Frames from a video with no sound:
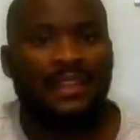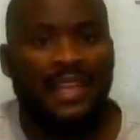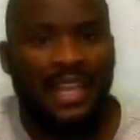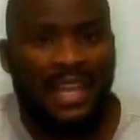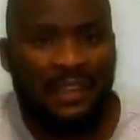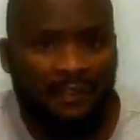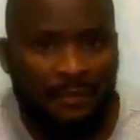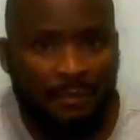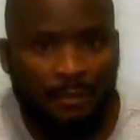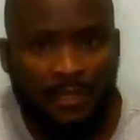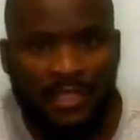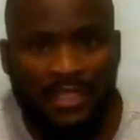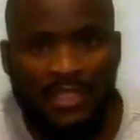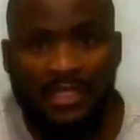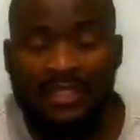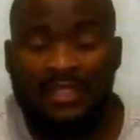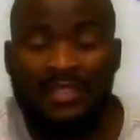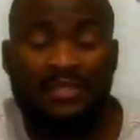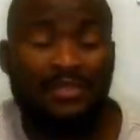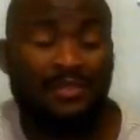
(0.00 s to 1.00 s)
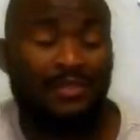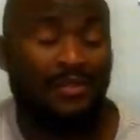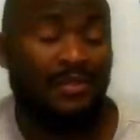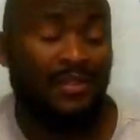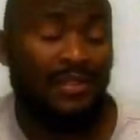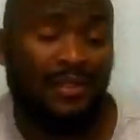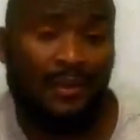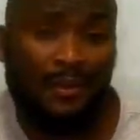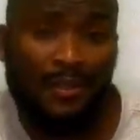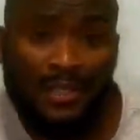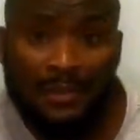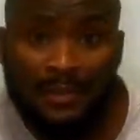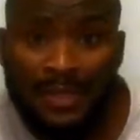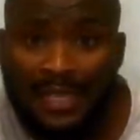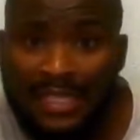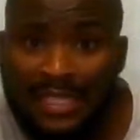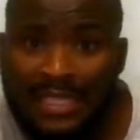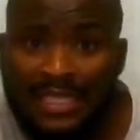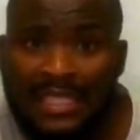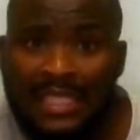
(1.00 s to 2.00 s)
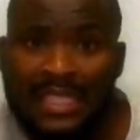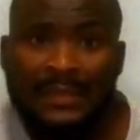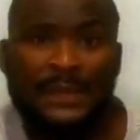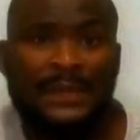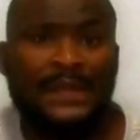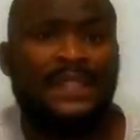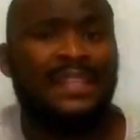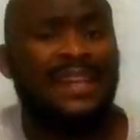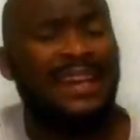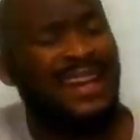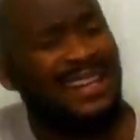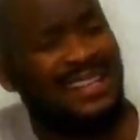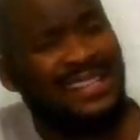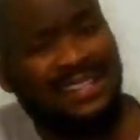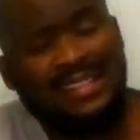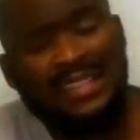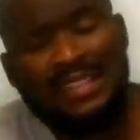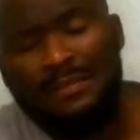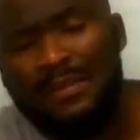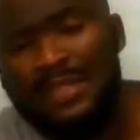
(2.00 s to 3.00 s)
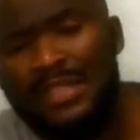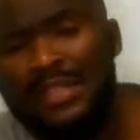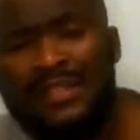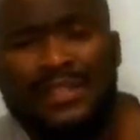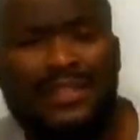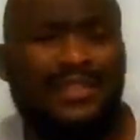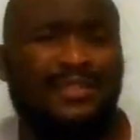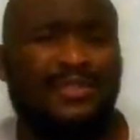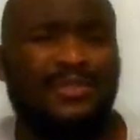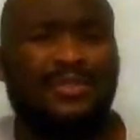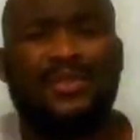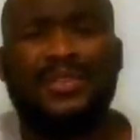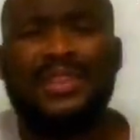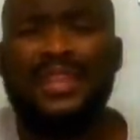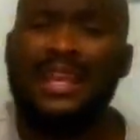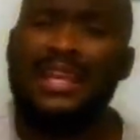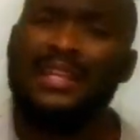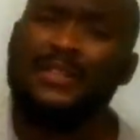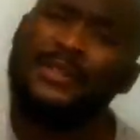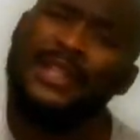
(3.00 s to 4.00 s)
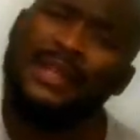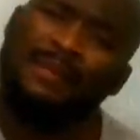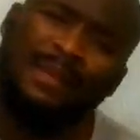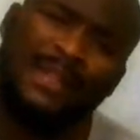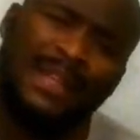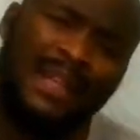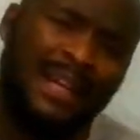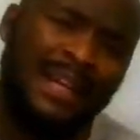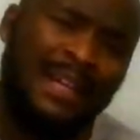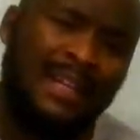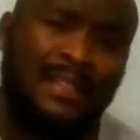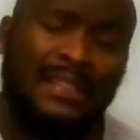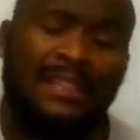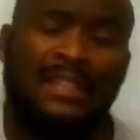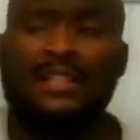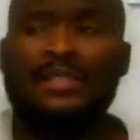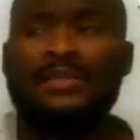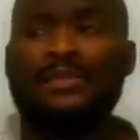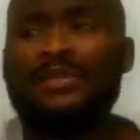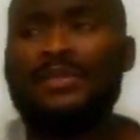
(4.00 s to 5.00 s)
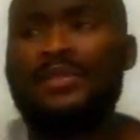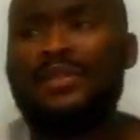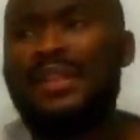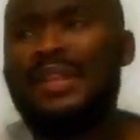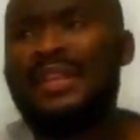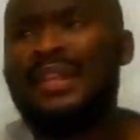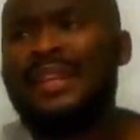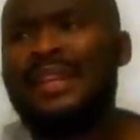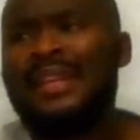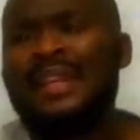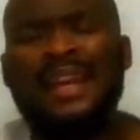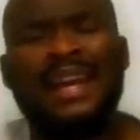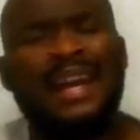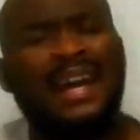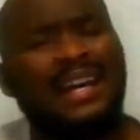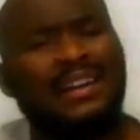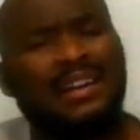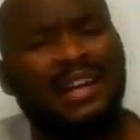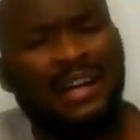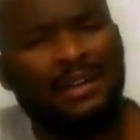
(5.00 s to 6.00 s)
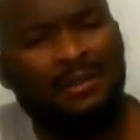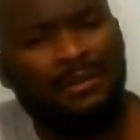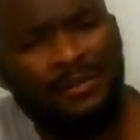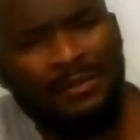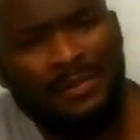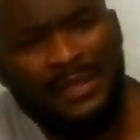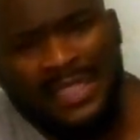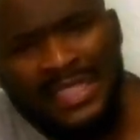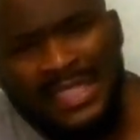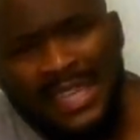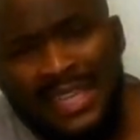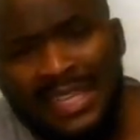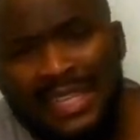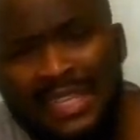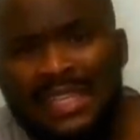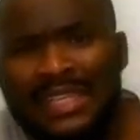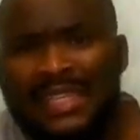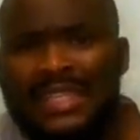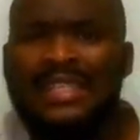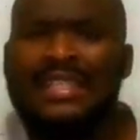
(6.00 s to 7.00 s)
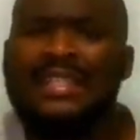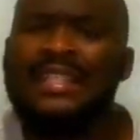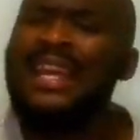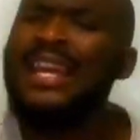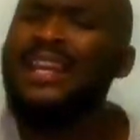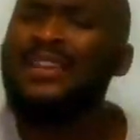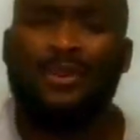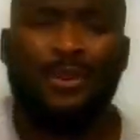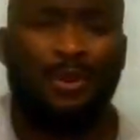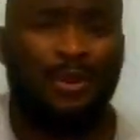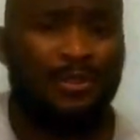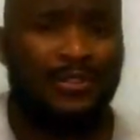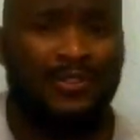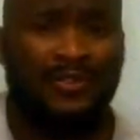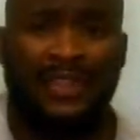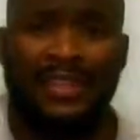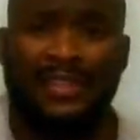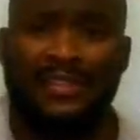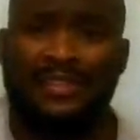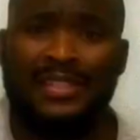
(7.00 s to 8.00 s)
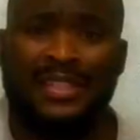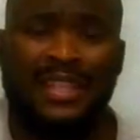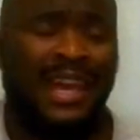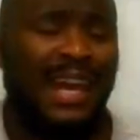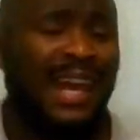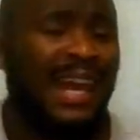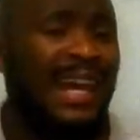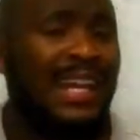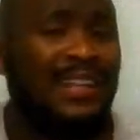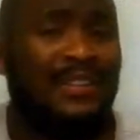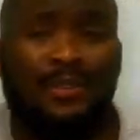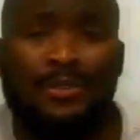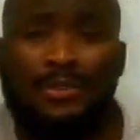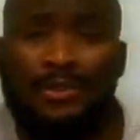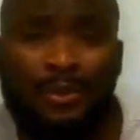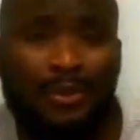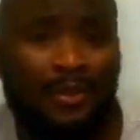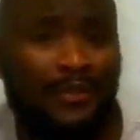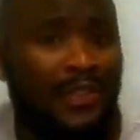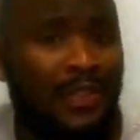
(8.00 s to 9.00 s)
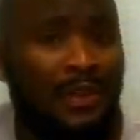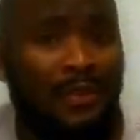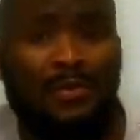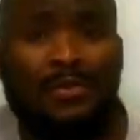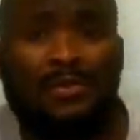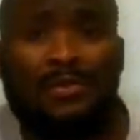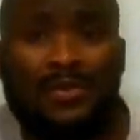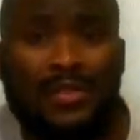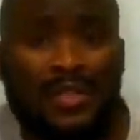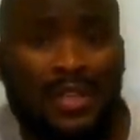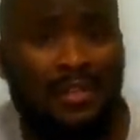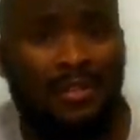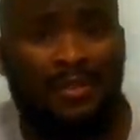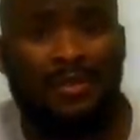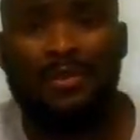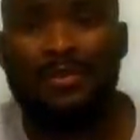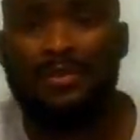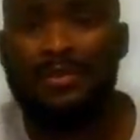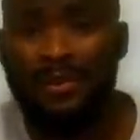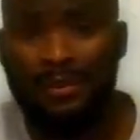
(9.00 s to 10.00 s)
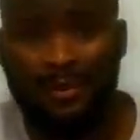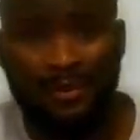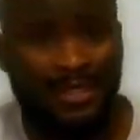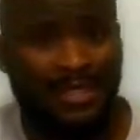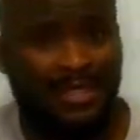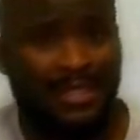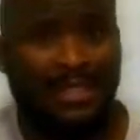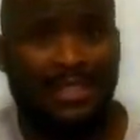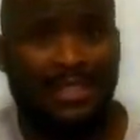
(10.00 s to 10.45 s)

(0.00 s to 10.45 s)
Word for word: anybody who's on my DMs asking me, do you think I should apply? Do you think I will be taken? And all of this, I don't know if they want to take it or not.